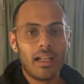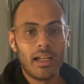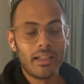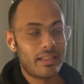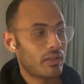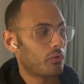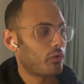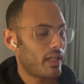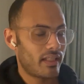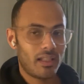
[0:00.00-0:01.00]
It's
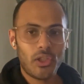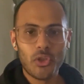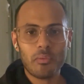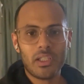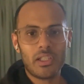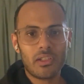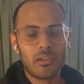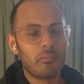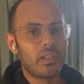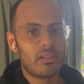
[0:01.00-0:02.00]
crazy humid here,
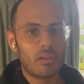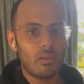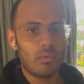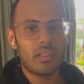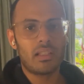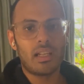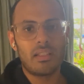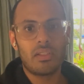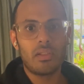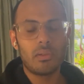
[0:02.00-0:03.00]
but it's always nice
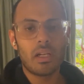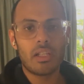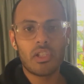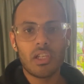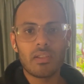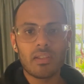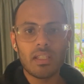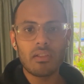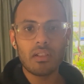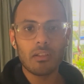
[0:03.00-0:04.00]
to change the
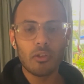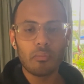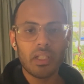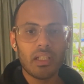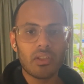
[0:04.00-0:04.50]
scenery a little bit.